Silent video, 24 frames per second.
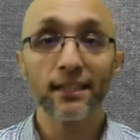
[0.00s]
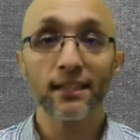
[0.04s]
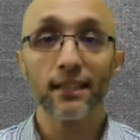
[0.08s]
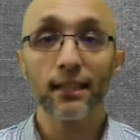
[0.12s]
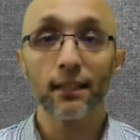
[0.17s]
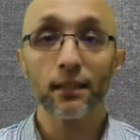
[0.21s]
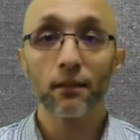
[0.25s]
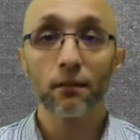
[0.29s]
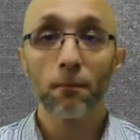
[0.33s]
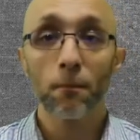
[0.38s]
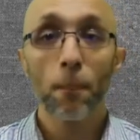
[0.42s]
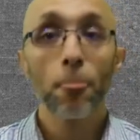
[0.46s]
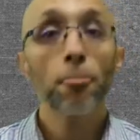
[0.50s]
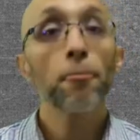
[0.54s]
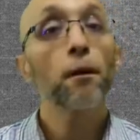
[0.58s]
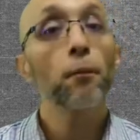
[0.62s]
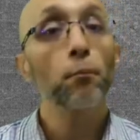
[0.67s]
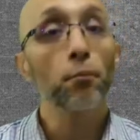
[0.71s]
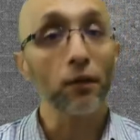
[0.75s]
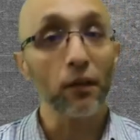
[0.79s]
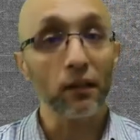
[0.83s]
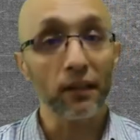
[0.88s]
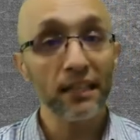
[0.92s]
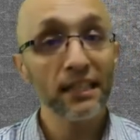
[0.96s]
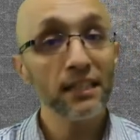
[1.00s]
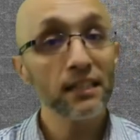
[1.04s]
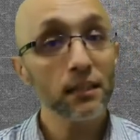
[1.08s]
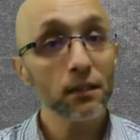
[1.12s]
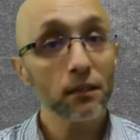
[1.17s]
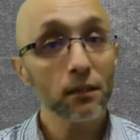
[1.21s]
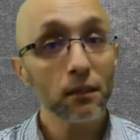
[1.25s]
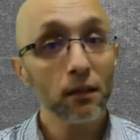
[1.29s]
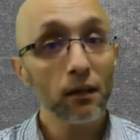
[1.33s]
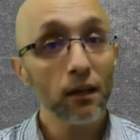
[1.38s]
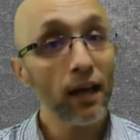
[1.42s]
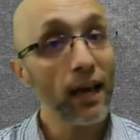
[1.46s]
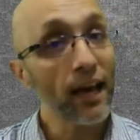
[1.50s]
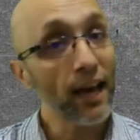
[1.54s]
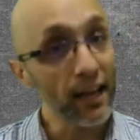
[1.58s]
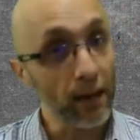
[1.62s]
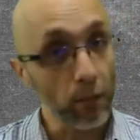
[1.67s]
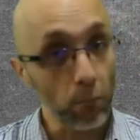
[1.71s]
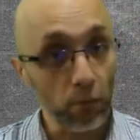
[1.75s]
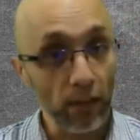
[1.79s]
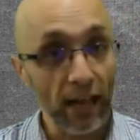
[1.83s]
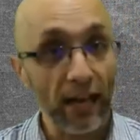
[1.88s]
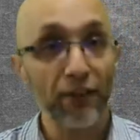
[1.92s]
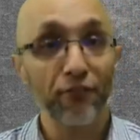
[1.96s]
it, police and a
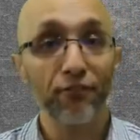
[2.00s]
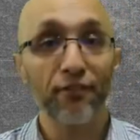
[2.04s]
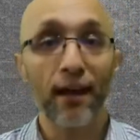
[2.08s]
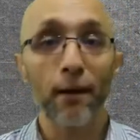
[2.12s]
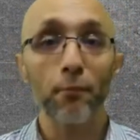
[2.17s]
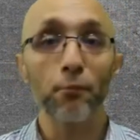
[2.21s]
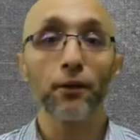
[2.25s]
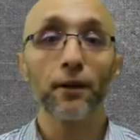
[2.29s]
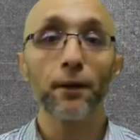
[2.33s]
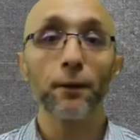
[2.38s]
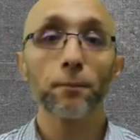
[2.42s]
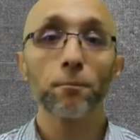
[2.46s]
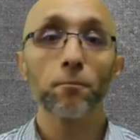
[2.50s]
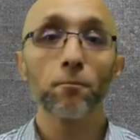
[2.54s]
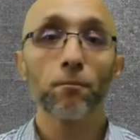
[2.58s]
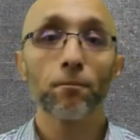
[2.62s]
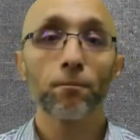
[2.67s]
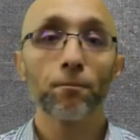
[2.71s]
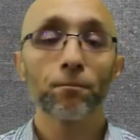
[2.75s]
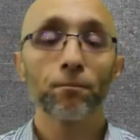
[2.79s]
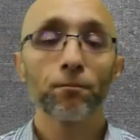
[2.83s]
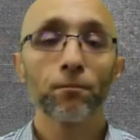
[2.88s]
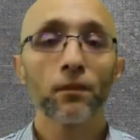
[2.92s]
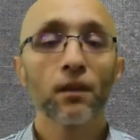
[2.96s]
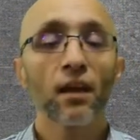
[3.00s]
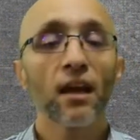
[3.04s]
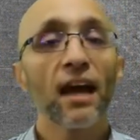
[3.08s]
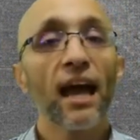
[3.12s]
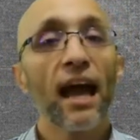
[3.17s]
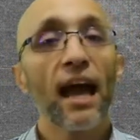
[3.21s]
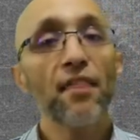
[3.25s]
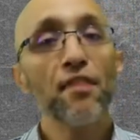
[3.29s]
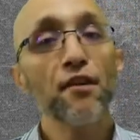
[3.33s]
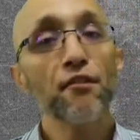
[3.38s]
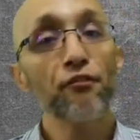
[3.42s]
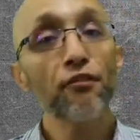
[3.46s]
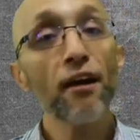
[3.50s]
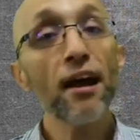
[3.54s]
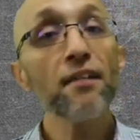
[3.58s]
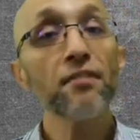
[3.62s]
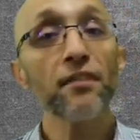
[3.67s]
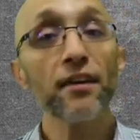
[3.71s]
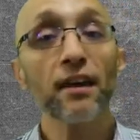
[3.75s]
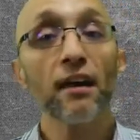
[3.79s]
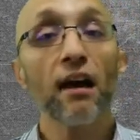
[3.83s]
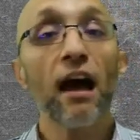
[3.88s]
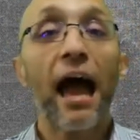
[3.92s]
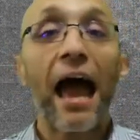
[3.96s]
Black family. And then
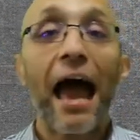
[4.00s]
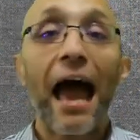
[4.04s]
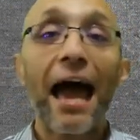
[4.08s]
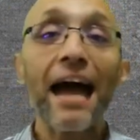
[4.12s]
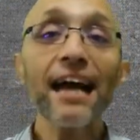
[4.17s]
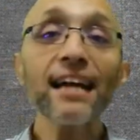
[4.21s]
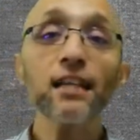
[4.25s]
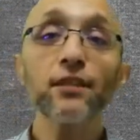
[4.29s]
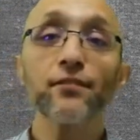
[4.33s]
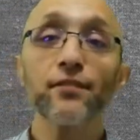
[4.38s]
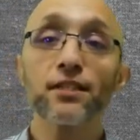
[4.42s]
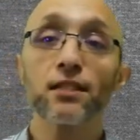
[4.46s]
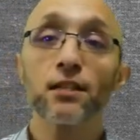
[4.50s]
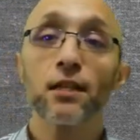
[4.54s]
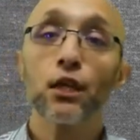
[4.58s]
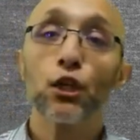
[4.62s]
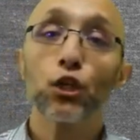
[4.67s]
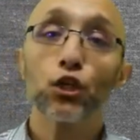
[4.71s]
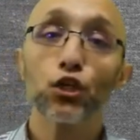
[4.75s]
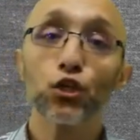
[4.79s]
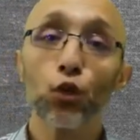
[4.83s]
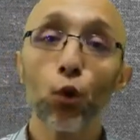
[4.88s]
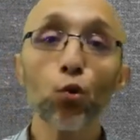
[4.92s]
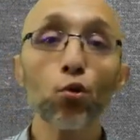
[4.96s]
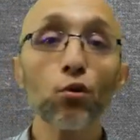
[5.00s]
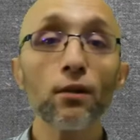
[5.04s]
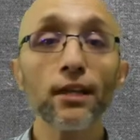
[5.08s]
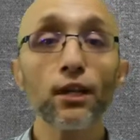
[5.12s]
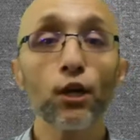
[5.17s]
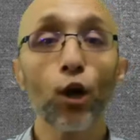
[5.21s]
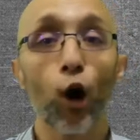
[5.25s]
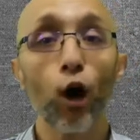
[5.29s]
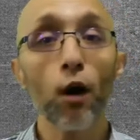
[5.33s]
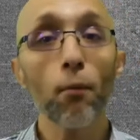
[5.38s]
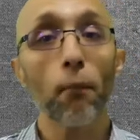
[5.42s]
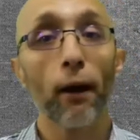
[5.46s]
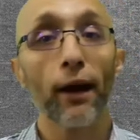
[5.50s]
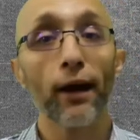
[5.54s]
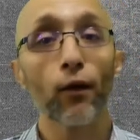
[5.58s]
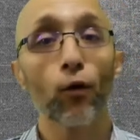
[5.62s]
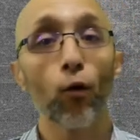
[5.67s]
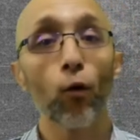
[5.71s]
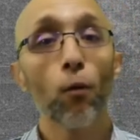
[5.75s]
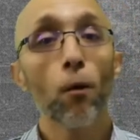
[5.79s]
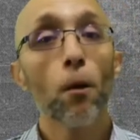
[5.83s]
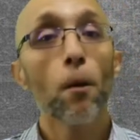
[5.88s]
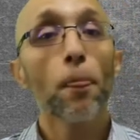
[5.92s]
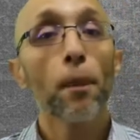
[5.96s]
finally, activist Stokely
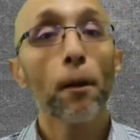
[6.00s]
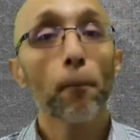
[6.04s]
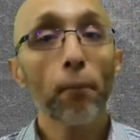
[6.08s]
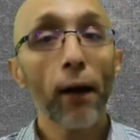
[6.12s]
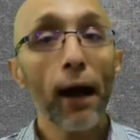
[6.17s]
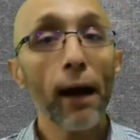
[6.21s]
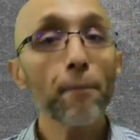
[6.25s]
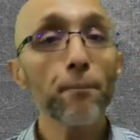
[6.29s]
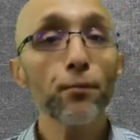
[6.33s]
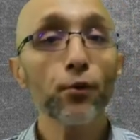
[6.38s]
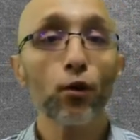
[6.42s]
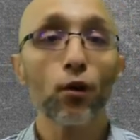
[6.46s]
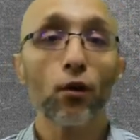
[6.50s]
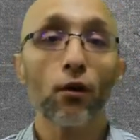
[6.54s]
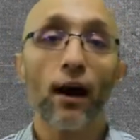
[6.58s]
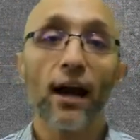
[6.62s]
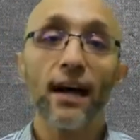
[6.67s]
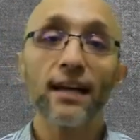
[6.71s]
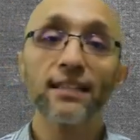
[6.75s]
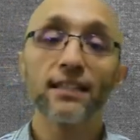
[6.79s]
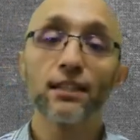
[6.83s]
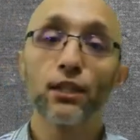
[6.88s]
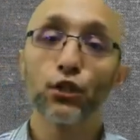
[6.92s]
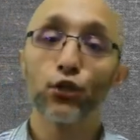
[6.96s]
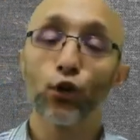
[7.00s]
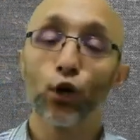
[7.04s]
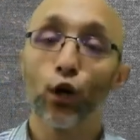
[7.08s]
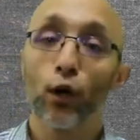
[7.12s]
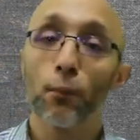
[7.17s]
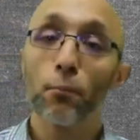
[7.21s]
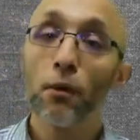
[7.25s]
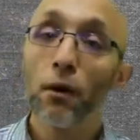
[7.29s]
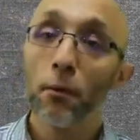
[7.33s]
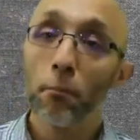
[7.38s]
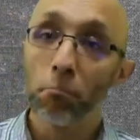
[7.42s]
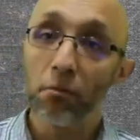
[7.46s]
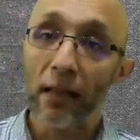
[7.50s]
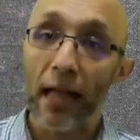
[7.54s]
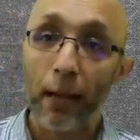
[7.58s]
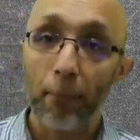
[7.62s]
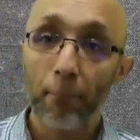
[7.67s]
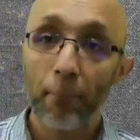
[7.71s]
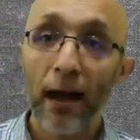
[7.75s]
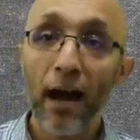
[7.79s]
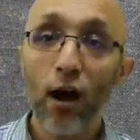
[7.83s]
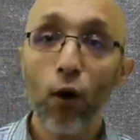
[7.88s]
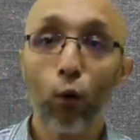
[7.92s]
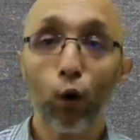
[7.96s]
Carmichael popularized the term Black
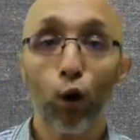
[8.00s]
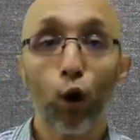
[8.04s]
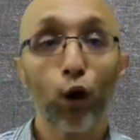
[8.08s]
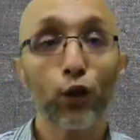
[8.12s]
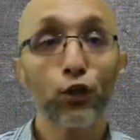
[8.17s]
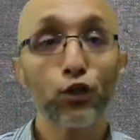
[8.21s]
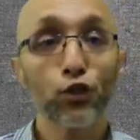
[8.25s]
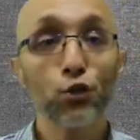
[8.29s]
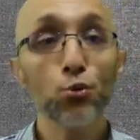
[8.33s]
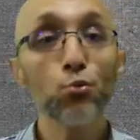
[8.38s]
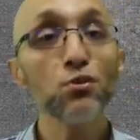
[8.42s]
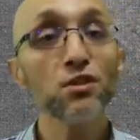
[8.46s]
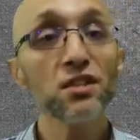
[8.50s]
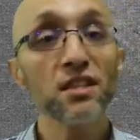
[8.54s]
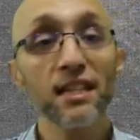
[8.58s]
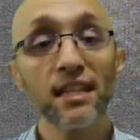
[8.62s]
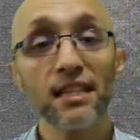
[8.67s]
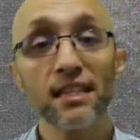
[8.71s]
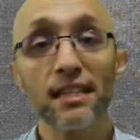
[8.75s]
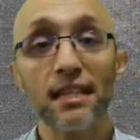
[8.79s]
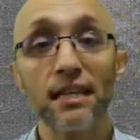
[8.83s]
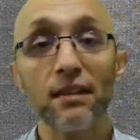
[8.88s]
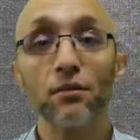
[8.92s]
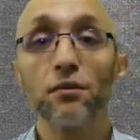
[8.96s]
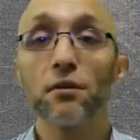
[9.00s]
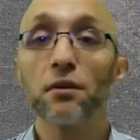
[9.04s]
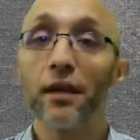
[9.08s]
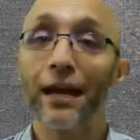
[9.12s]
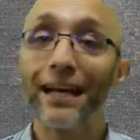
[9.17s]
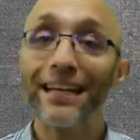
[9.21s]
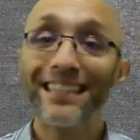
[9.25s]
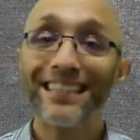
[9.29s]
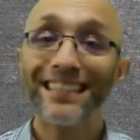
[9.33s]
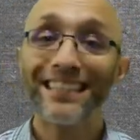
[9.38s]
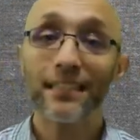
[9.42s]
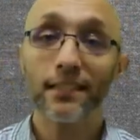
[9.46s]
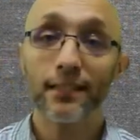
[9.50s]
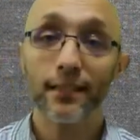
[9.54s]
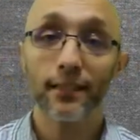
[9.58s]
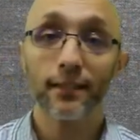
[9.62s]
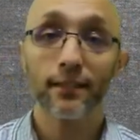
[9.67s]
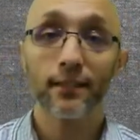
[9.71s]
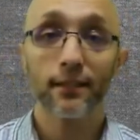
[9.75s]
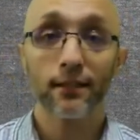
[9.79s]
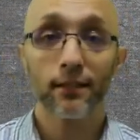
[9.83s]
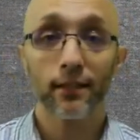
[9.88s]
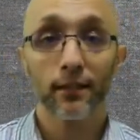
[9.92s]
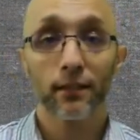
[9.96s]
Power on June 16,
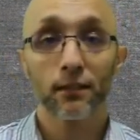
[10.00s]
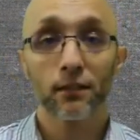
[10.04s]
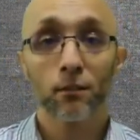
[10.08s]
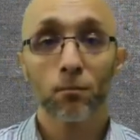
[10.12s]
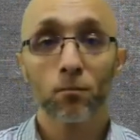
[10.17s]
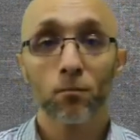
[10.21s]
1966.